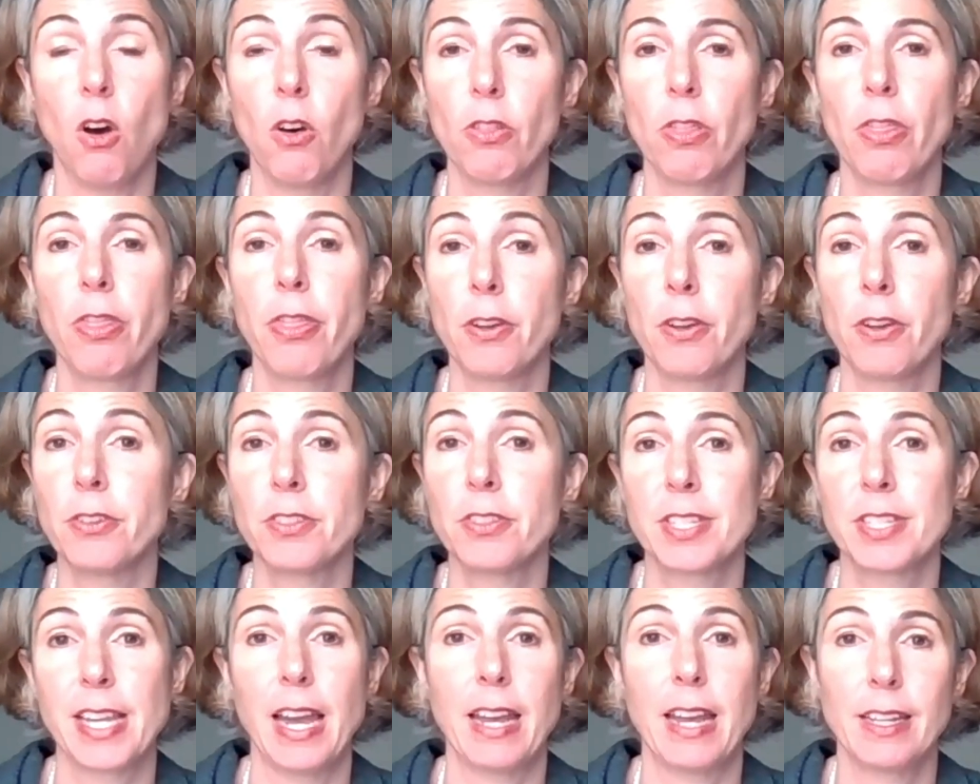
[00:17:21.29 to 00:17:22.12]
on
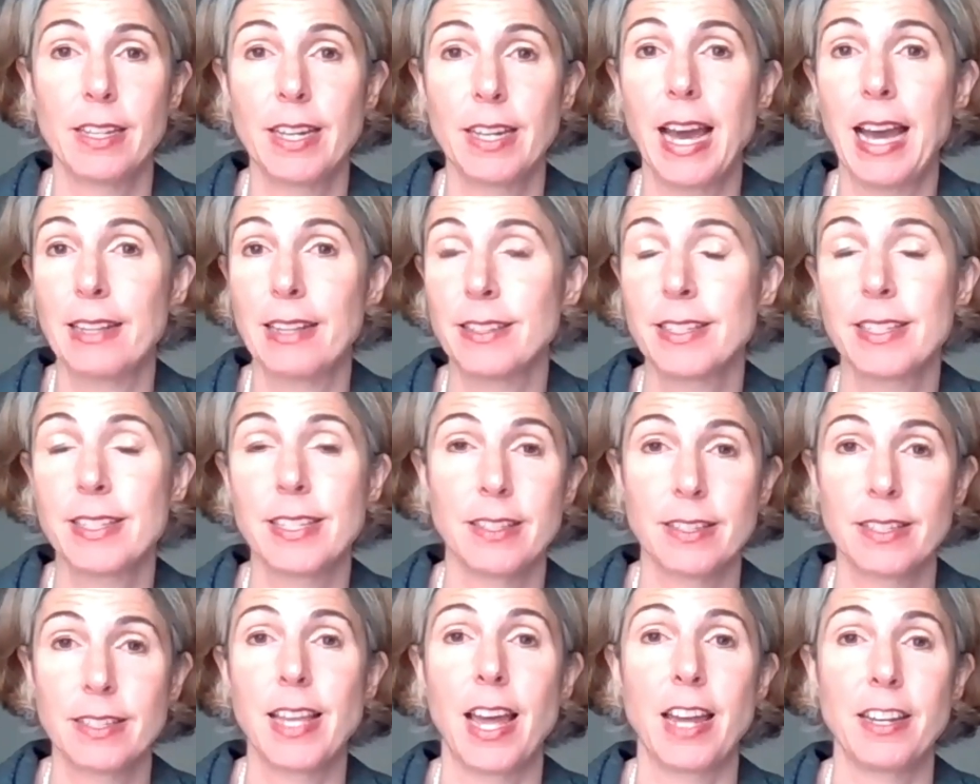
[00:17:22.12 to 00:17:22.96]
Thursday and
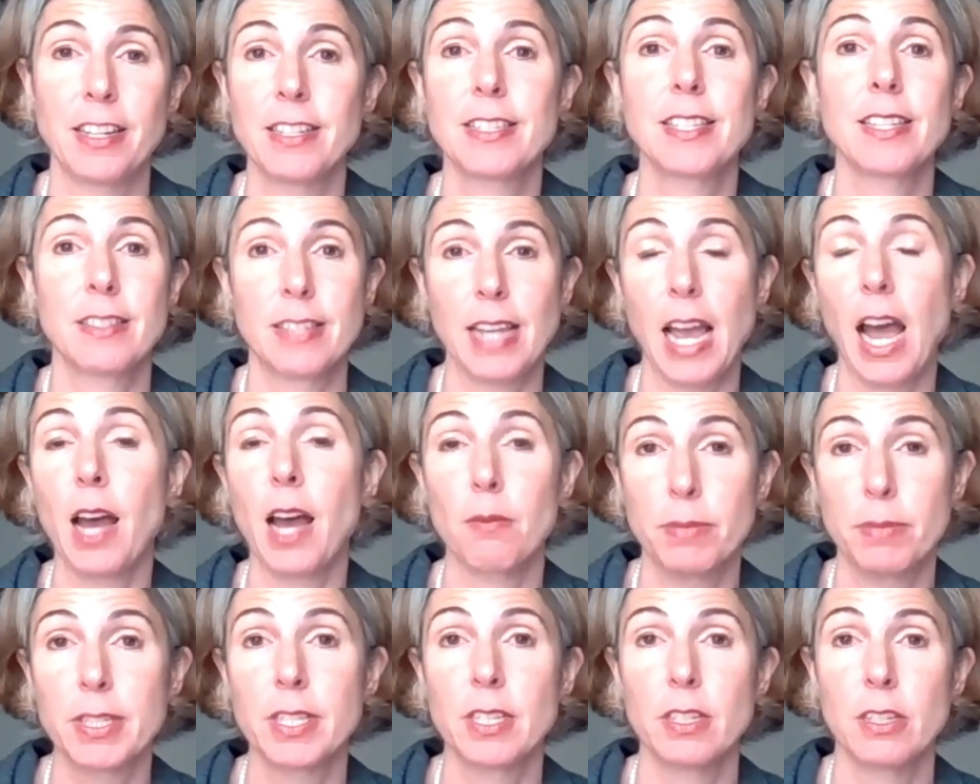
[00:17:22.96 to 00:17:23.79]
since then, is this
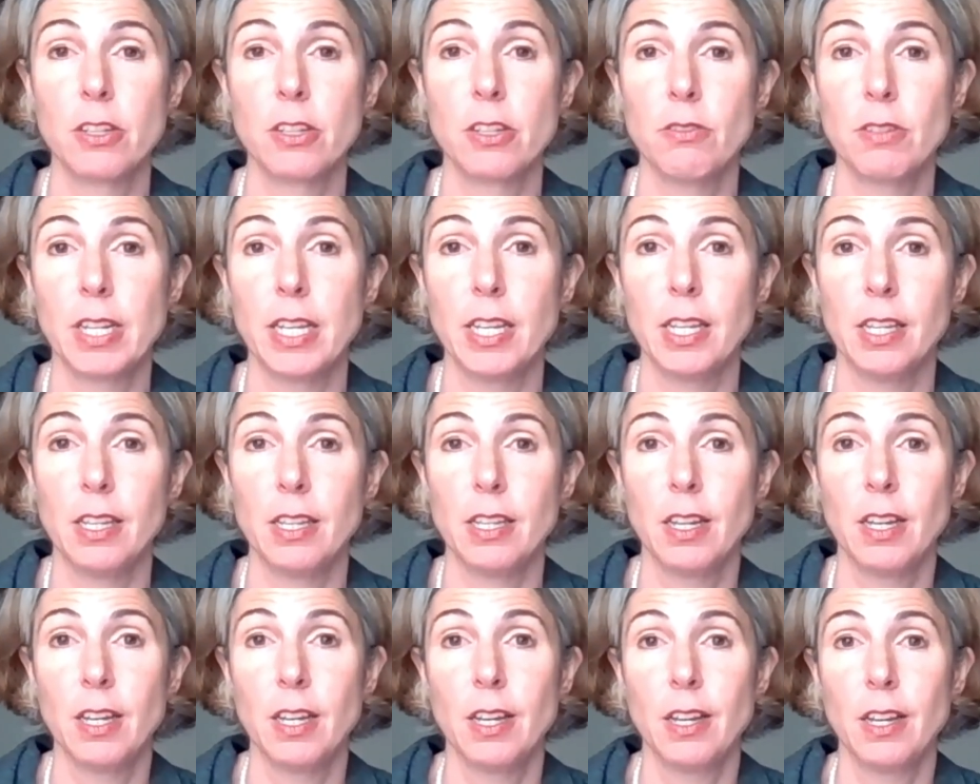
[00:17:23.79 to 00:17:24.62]
absolutely
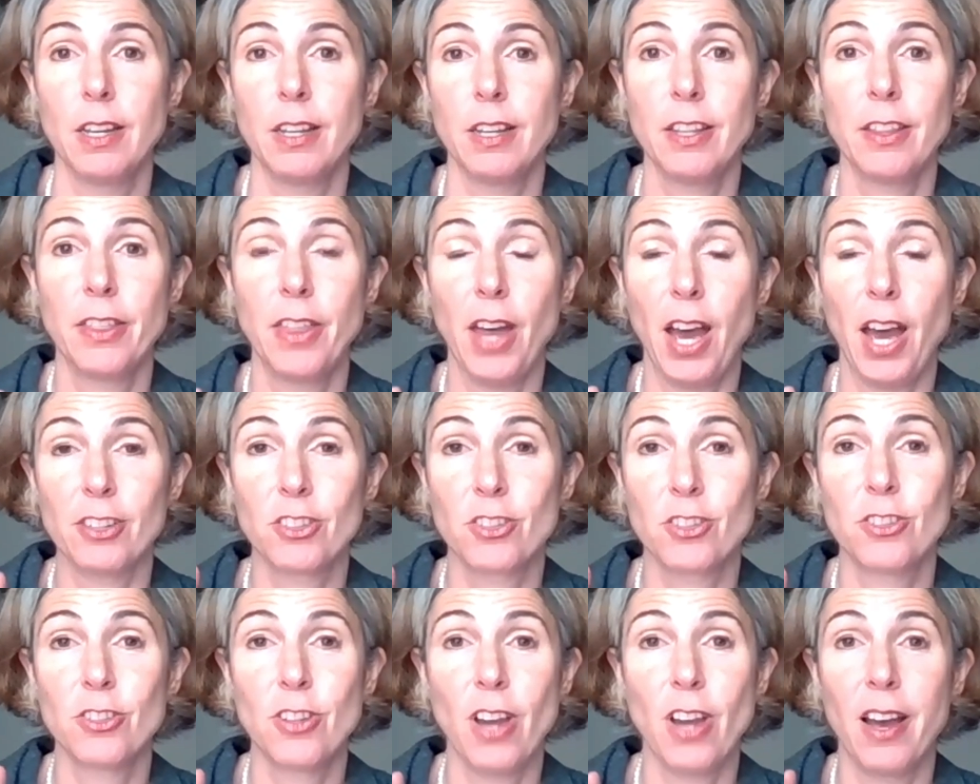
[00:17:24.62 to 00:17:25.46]
that
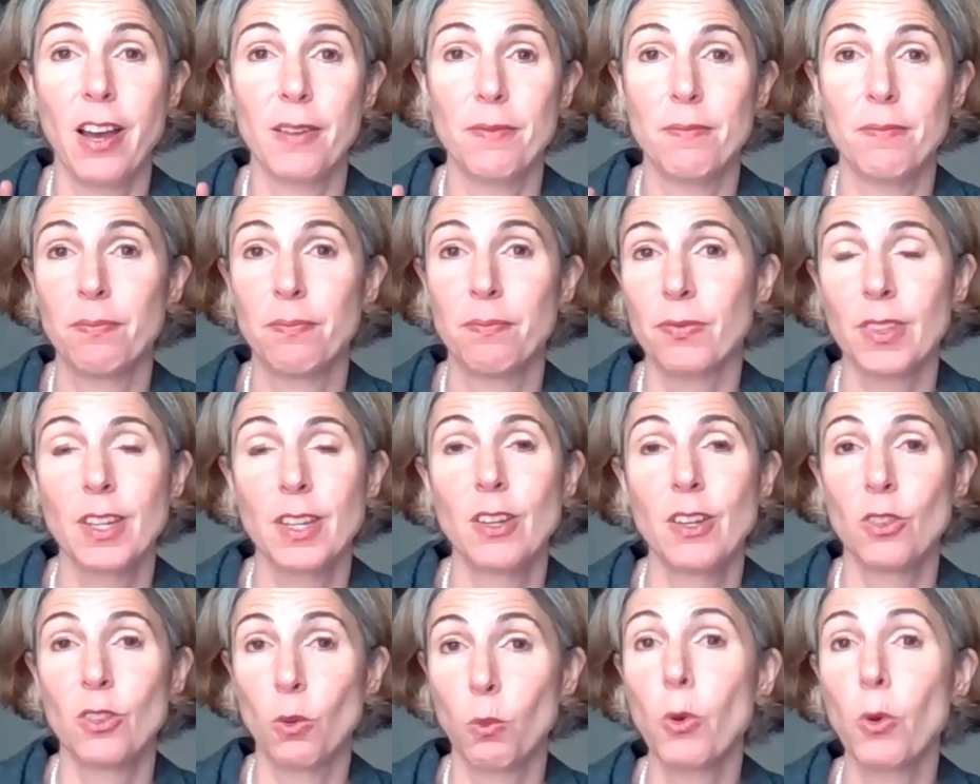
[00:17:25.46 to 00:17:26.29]

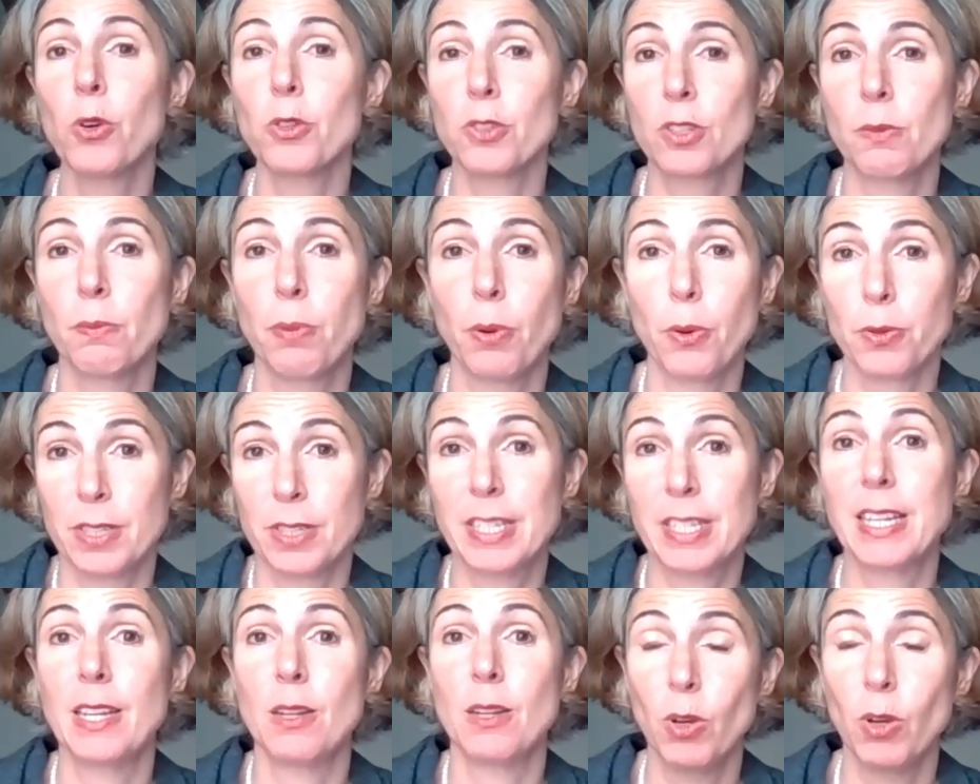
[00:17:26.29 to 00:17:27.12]
the work support
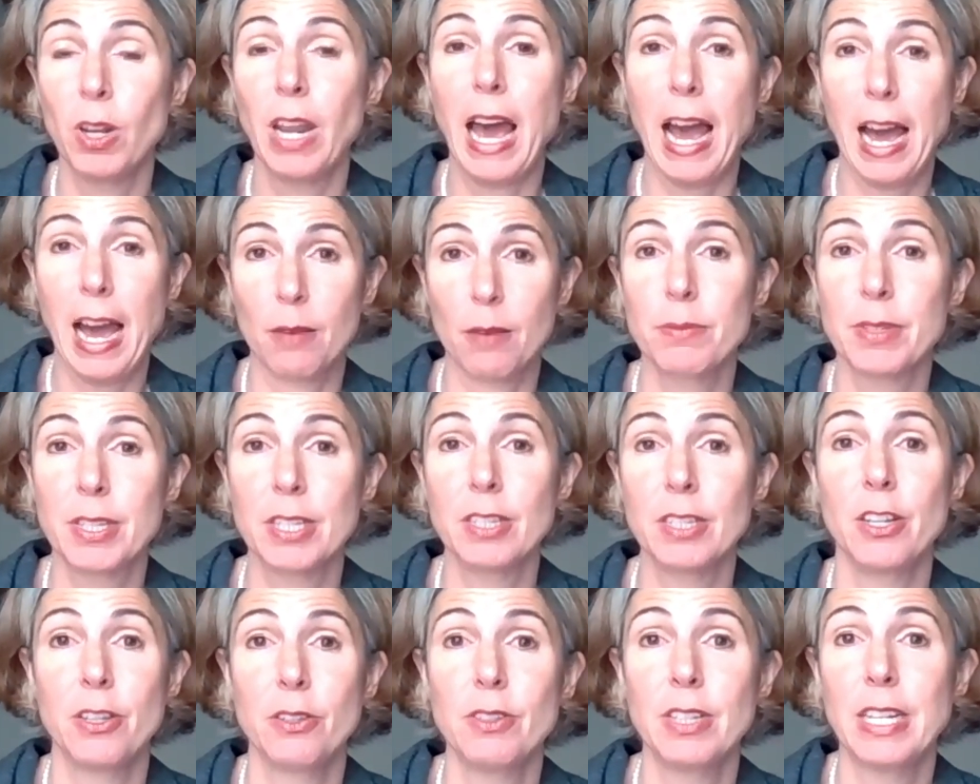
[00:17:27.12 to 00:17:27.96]
scheme will
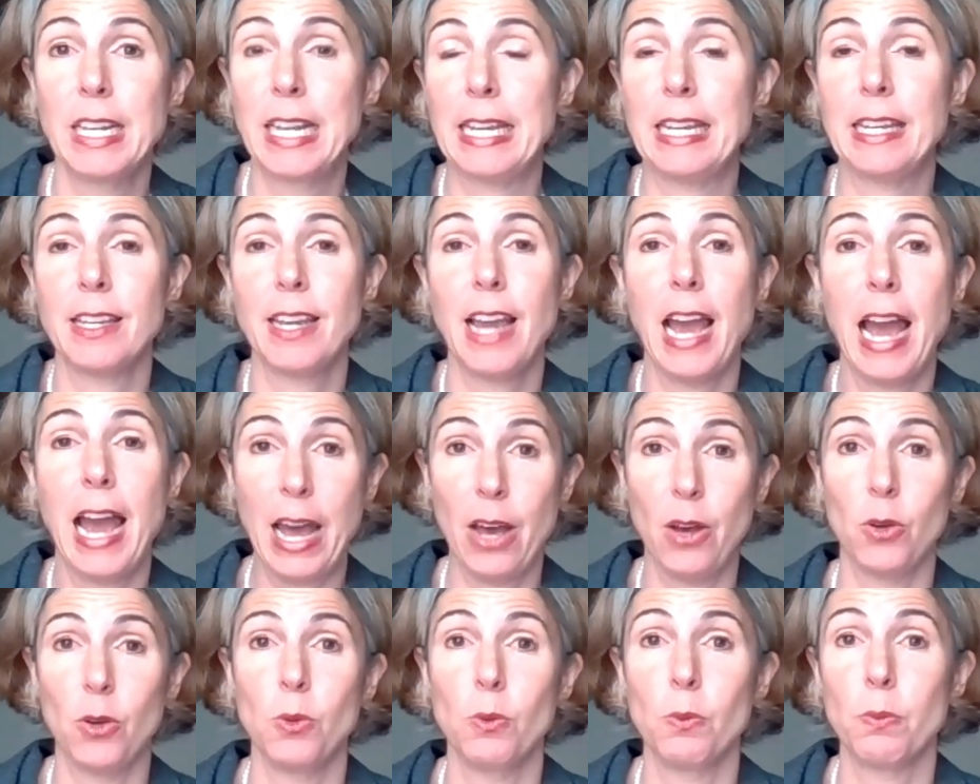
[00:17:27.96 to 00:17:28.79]
absolutely
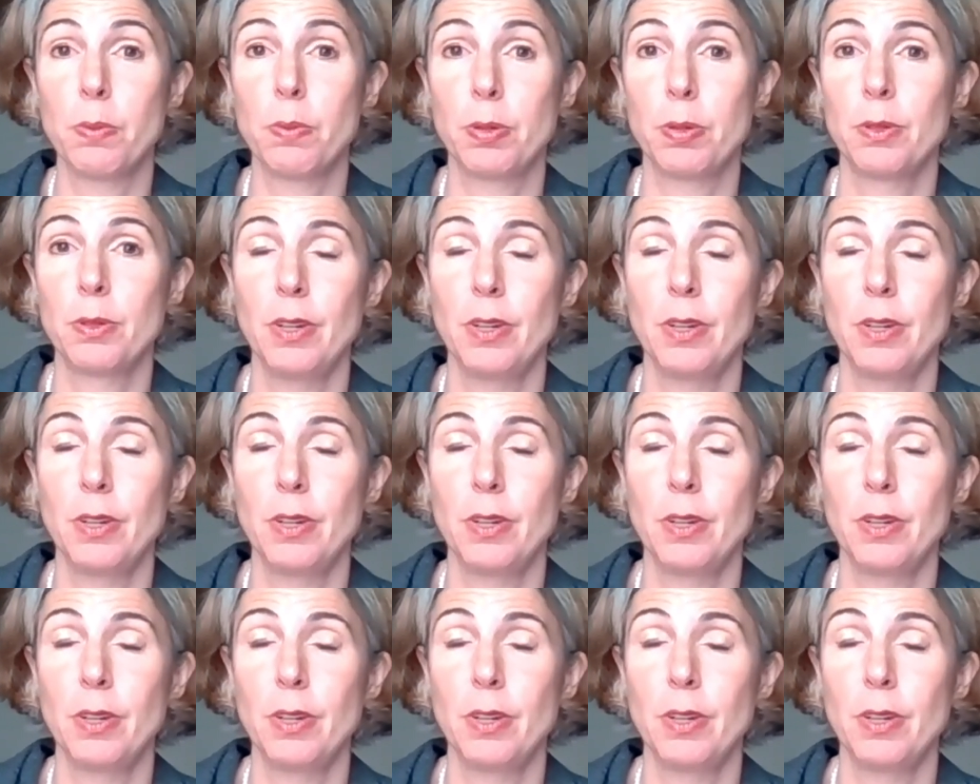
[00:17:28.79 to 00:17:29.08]
help